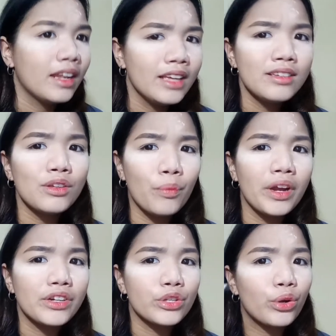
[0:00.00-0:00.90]
This is a
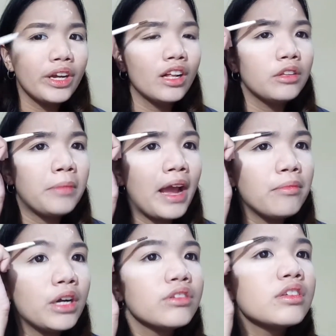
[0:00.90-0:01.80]
weird tutorial of my
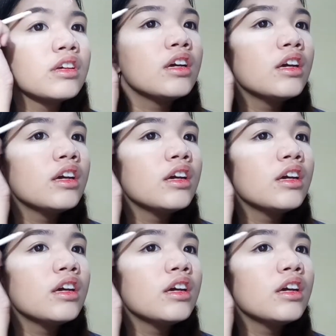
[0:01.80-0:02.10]
eyebrows.